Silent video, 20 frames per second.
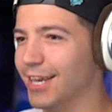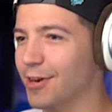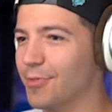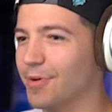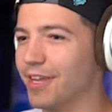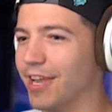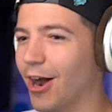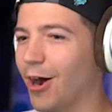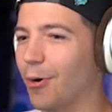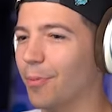Here
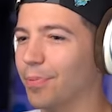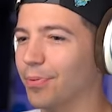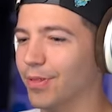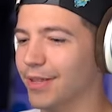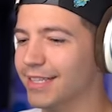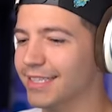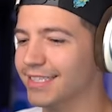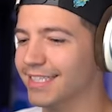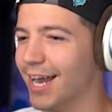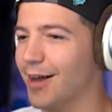we go.
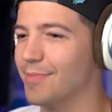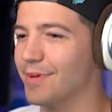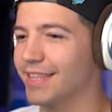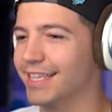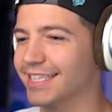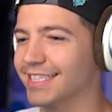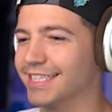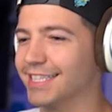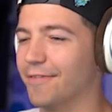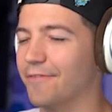Please tell me
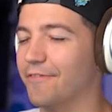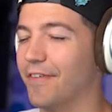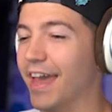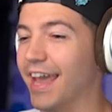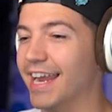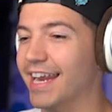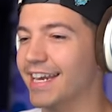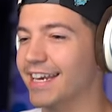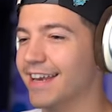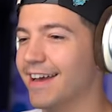this is a
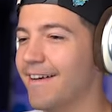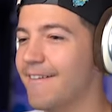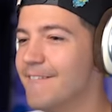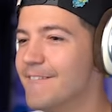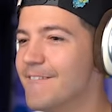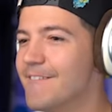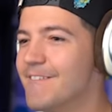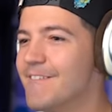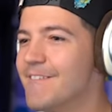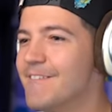vein
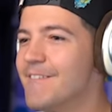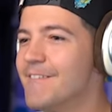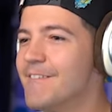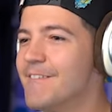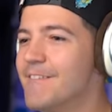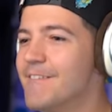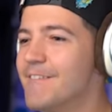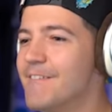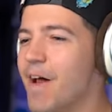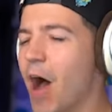
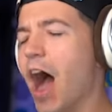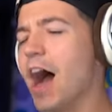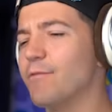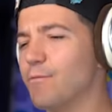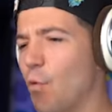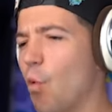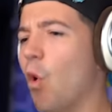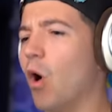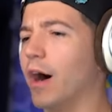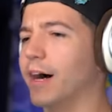of
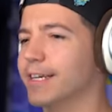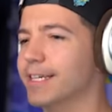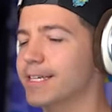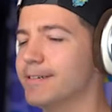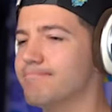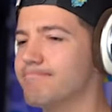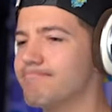one.